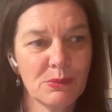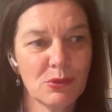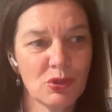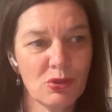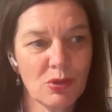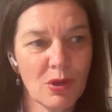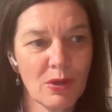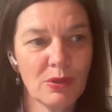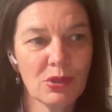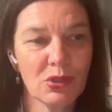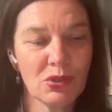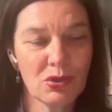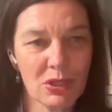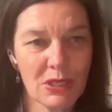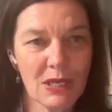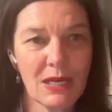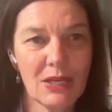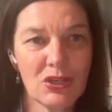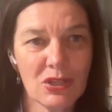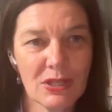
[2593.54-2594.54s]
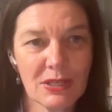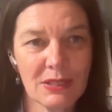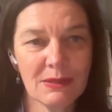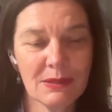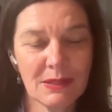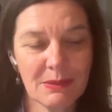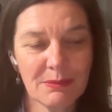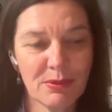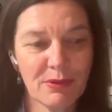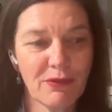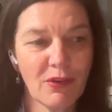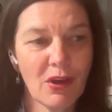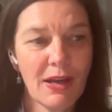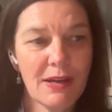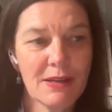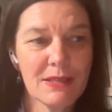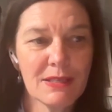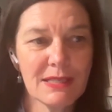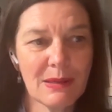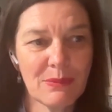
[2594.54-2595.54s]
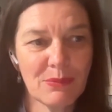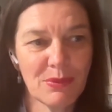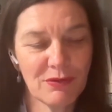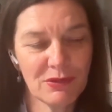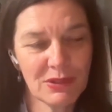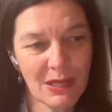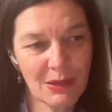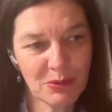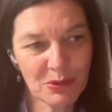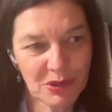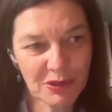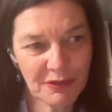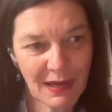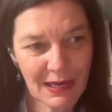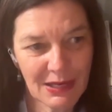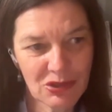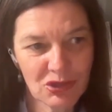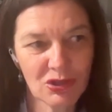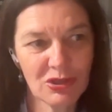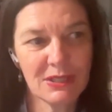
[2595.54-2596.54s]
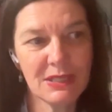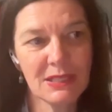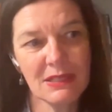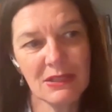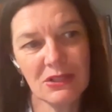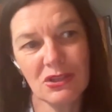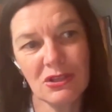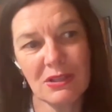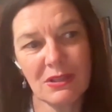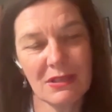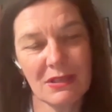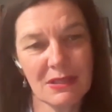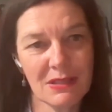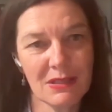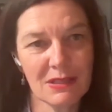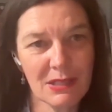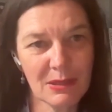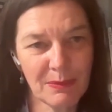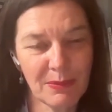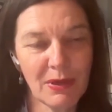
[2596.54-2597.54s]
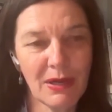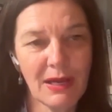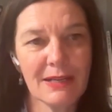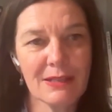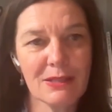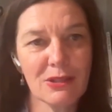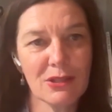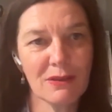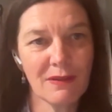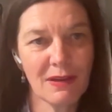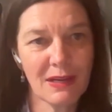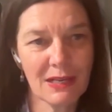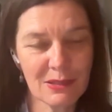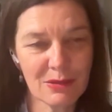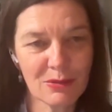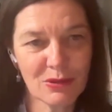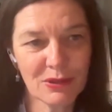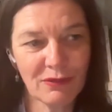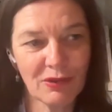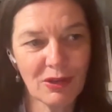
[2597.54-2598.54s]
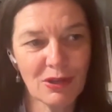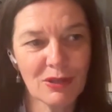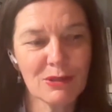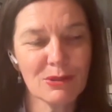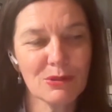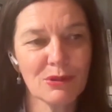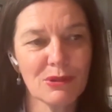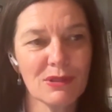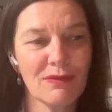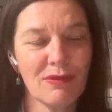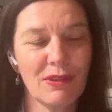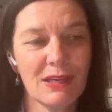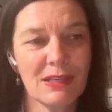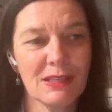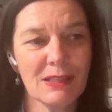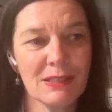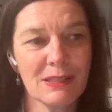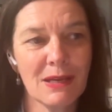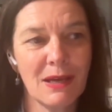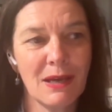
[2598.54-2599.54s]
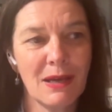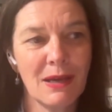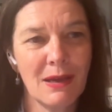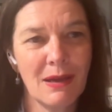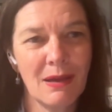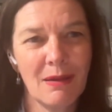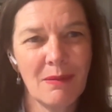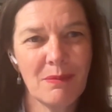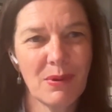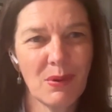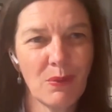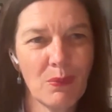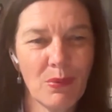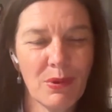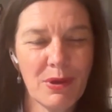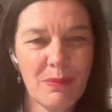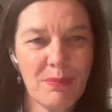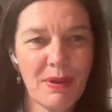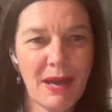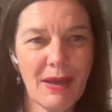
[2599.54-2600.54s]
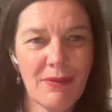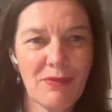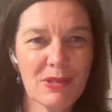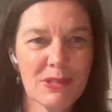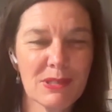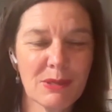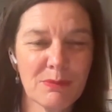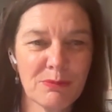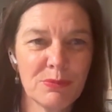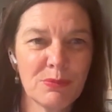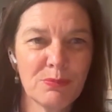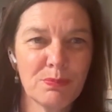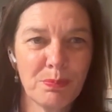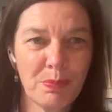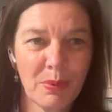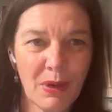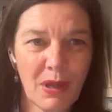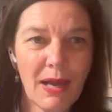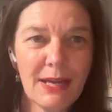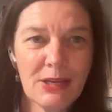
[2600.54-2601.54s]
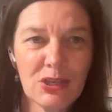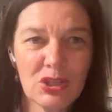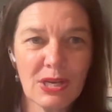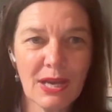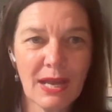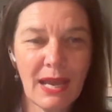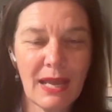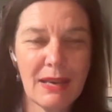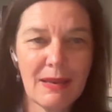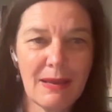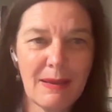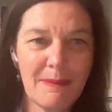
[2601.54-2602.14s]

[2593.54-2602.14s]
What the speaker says: strong strategic providers, and we've done all of our due diligence and supplier surveys and all of those sorts of things. But what about the supply chain